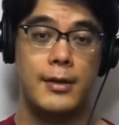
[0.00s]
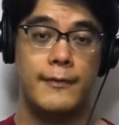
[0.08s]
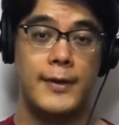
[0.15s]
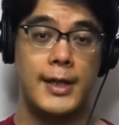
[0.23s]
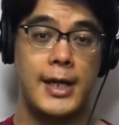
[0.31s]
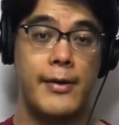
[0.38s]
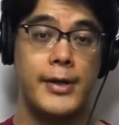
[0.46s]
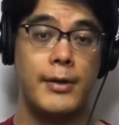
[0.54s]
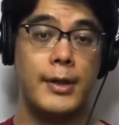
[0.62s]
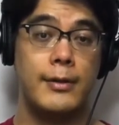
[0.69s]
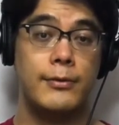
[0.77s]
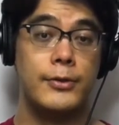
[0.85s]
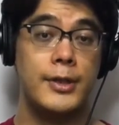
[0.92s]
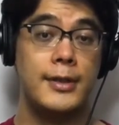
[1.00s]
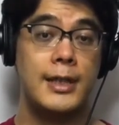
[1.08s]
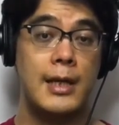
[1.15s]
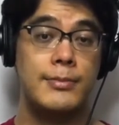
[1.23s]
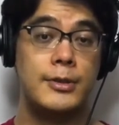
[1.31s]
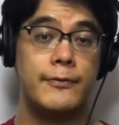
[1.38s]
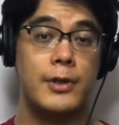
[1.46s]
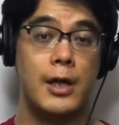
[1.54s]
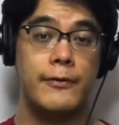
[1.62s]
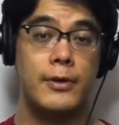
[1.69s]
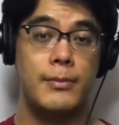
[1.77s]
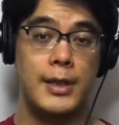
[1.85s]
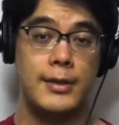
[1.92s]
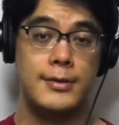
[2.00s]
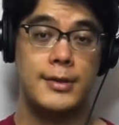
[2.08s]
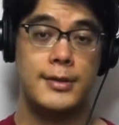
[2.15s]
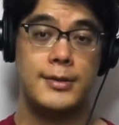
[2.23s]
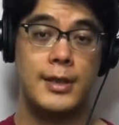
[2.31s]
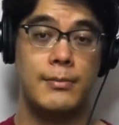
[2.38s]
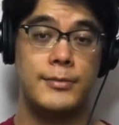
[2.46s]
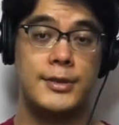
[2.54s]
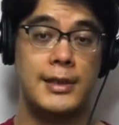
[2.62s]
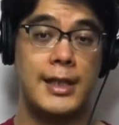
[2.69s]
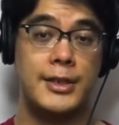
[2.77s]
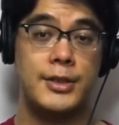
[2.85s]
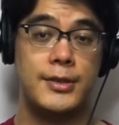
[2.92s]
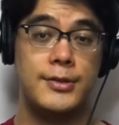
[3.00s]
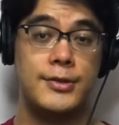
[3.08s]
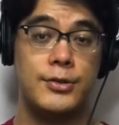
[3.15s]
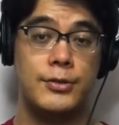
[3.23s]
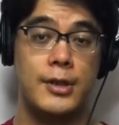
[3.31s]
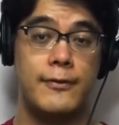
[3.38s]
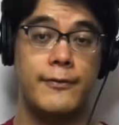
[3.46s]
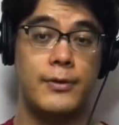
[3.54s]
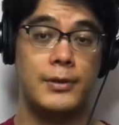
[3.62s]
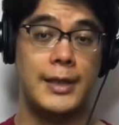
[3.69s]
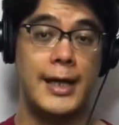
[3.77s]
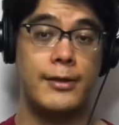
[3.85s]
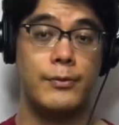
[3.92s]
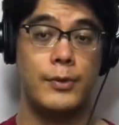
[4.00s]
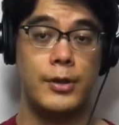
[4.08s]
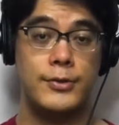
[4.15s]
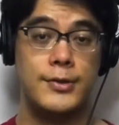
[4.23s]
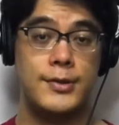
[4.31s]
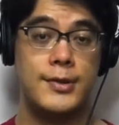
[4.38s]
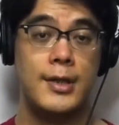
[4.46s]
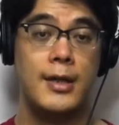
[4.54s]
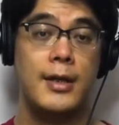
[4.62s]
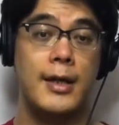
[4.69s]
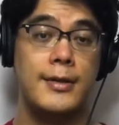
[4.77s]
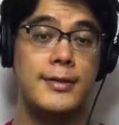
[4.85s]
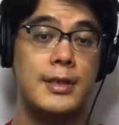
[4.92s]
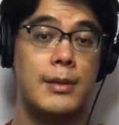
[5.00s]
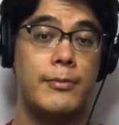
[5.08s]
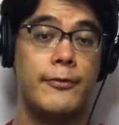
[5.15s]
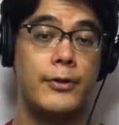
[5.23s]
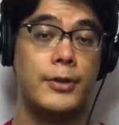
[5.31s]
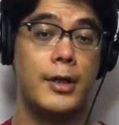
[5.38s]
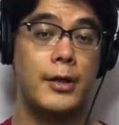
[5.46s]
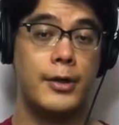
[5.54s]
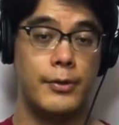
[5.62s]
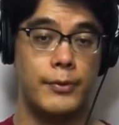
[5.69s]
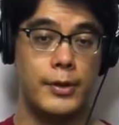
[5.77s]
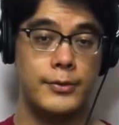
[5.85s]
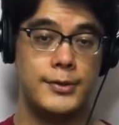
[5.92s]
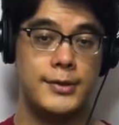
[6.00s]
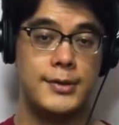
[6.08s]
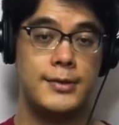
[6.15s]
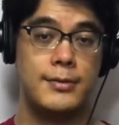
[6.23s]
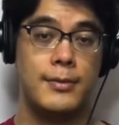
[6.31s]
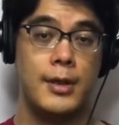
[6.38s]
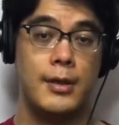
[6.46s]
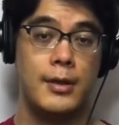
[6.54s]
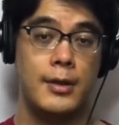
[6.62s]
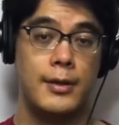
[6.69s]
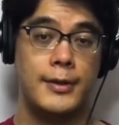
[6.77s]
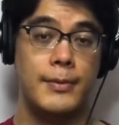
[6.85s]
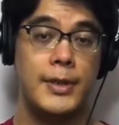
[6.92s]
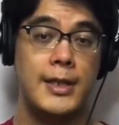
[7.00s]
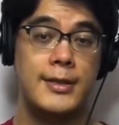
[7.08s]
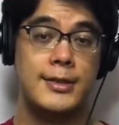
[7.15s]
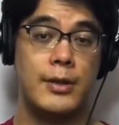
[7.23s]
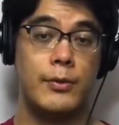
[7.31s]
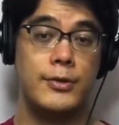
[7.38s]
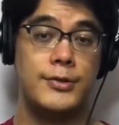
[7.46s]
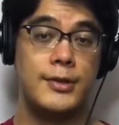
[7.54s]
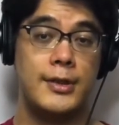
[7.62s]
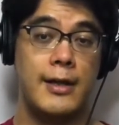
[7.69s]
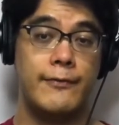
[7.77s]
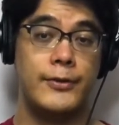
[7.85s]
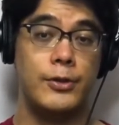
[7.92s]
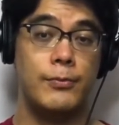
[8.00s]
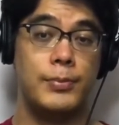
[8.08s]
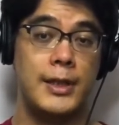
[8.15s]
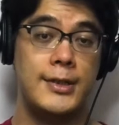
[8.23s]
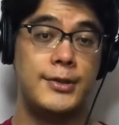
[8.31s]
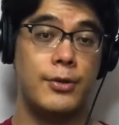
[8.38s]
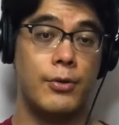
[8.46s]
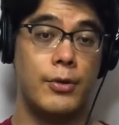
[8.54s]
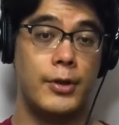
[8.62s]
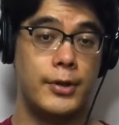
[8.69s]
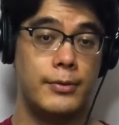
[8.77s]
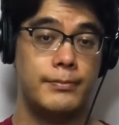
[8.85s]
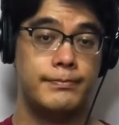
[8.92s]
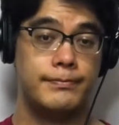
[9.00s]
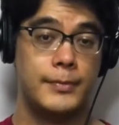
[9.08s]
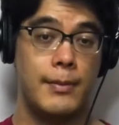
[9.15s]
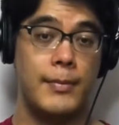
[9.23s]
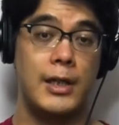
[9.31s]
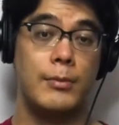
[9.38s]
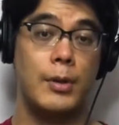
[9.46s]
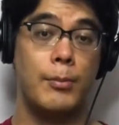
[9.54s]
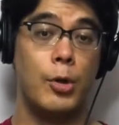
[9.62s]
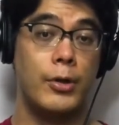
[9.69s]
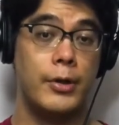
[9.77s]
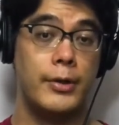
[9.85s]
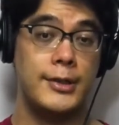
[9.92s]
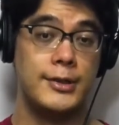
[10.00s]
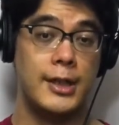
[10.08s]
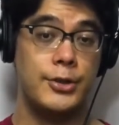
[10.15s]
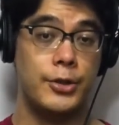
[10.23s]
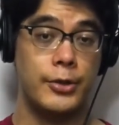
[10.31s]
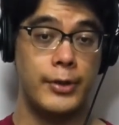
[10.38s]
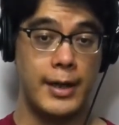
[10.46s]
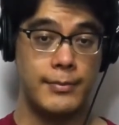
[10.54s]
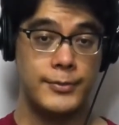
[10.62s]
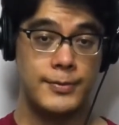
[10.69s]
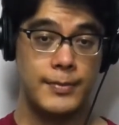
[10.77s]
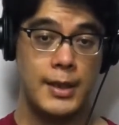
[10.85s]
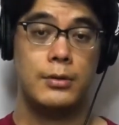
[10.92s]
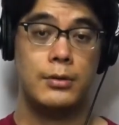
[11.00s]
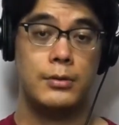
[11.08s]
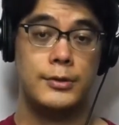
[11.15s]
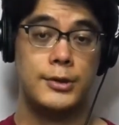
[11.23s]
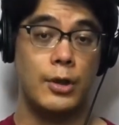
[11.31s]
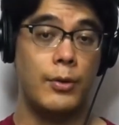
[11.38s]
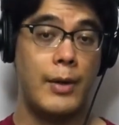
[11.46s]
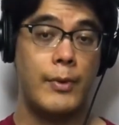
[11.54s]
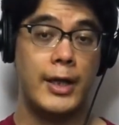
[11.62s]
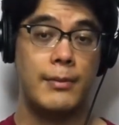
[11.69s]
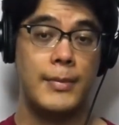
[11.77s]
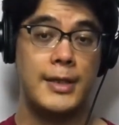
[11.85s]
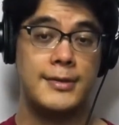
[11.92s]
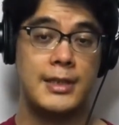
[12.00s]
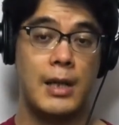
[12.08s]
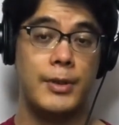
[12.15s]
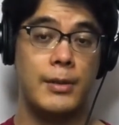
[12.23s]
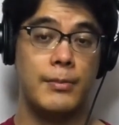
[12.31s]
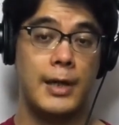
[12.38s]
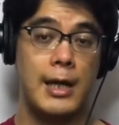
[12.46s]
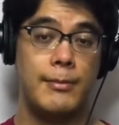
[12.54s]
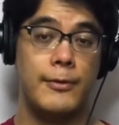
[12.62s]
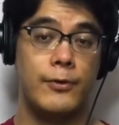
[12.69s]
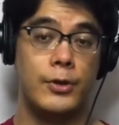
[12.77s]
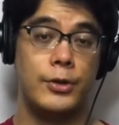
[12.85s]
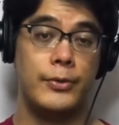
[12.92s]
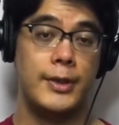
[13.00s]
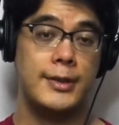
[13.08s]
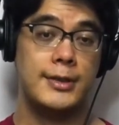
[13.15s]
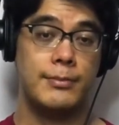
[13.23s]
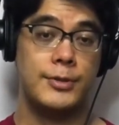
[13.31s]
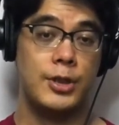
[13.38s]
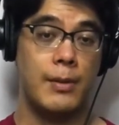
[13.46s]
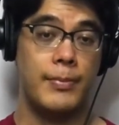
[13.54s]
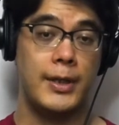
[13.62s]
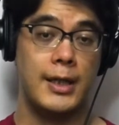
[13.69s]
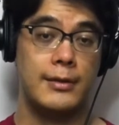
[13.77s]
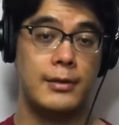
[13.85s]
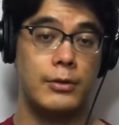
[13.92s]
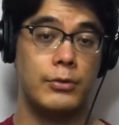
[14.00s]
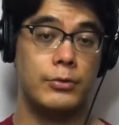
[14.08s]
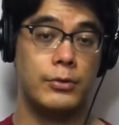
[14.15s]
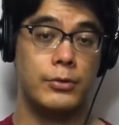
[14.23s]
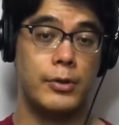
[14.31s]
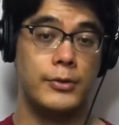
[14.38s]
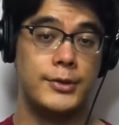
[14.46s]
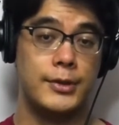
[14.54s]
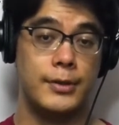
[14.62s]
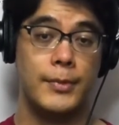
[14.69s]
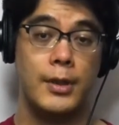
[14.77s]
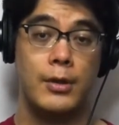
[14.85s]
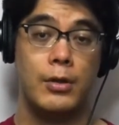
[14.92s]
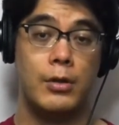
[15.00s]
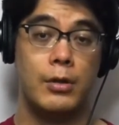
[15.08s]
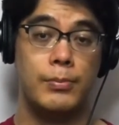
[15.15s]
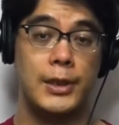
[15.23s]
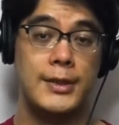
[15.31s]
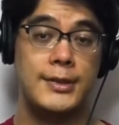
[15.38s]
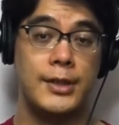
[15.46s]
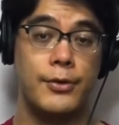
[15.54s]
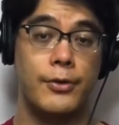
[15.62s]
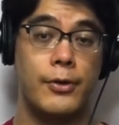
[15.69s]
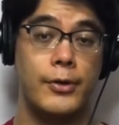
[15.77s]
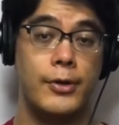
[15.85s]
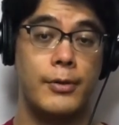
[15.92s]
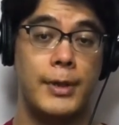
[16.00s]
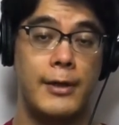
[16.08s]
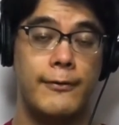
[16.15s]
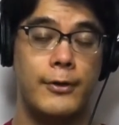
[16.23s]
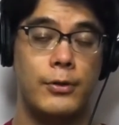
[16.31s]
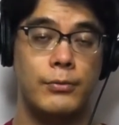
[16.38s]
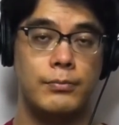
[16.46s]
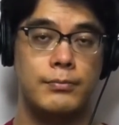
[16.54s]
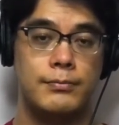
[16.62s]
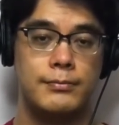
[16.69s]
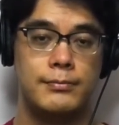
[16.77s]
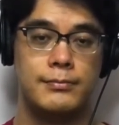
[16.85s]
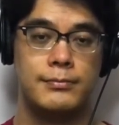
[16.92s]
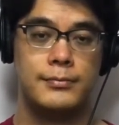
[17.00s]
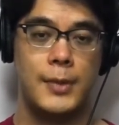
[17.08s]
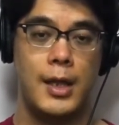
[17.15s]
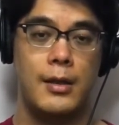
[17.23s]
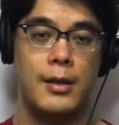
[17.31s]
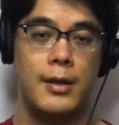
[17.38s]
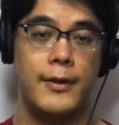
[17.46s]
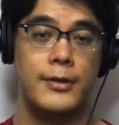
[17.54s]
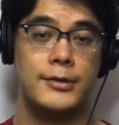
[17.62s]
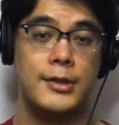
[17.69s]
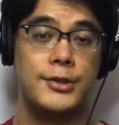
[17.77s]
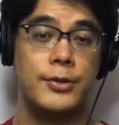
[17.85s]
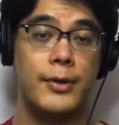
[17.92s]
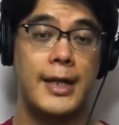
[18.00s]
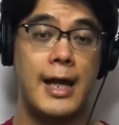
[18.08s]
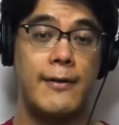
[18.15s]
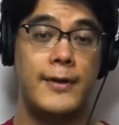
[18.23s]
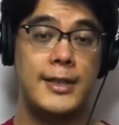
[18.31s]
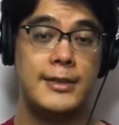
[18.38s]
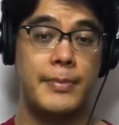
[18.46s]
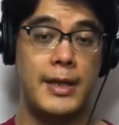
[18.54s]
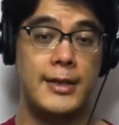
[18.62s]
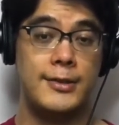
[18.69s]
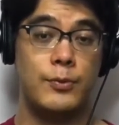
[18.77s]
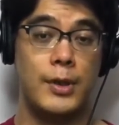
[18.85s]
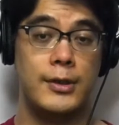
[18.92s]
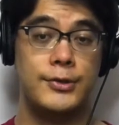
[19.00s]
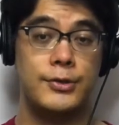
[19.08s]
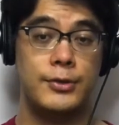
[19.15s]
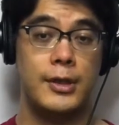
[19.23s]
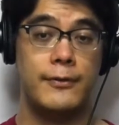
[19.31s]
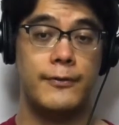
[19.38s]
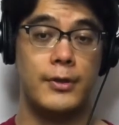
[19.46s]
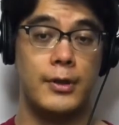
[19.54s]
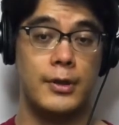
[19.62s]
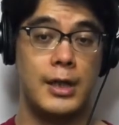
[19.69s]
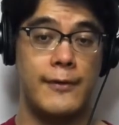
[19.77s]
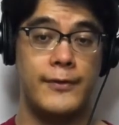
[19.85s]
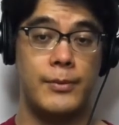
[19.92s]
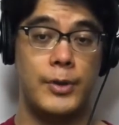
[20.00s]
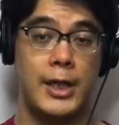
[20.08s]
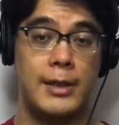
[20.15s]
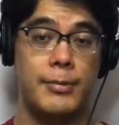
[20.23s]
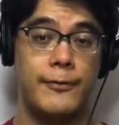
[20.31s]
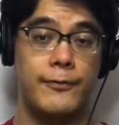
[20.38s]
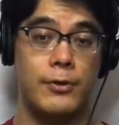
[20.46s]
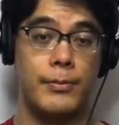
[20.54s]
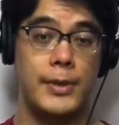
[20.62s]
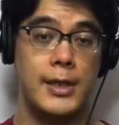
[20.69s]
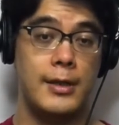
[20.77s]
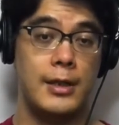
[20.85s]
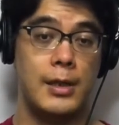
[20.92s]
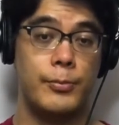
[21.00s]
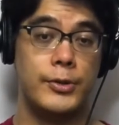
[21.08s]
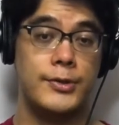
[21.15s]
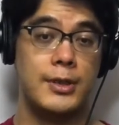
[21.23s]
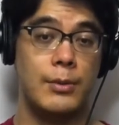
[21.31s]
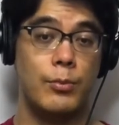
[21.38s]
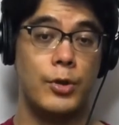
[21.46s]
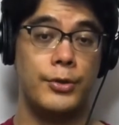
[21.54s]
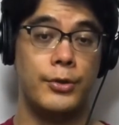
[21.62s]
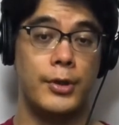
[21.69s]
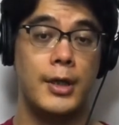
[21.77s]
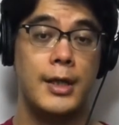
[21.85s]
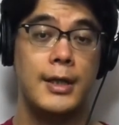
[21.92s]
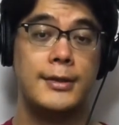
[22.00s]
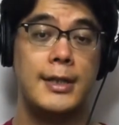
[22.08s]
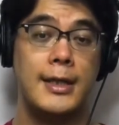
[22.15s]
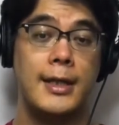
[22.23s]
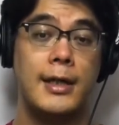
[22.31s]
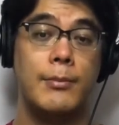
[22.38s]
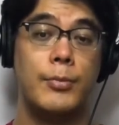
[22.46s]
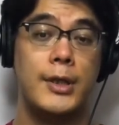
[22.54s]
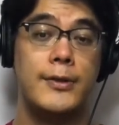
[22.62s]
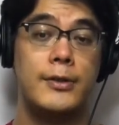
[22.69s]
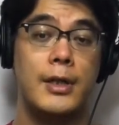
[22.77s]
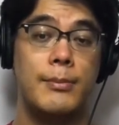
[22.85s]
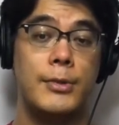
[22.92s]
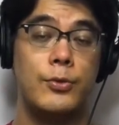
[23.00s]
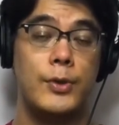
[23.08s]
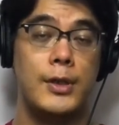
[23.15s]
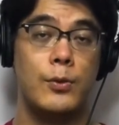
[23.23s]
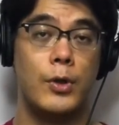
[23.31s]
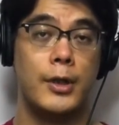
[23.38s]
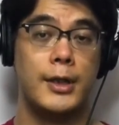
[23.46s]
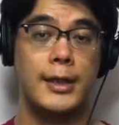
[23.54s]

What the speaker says: They carry around 30 types of coffee beans, some selections suited for lighter roasts and some for darker roasts. The beans are roasted after you place your order.Minimum order is 100 grams, so I recommend stopping by before doing some shopping at the local grocer or placing your order by phone. There is also a cafe space well suited for a coffee break before meeting up with someone or taking a breather in between work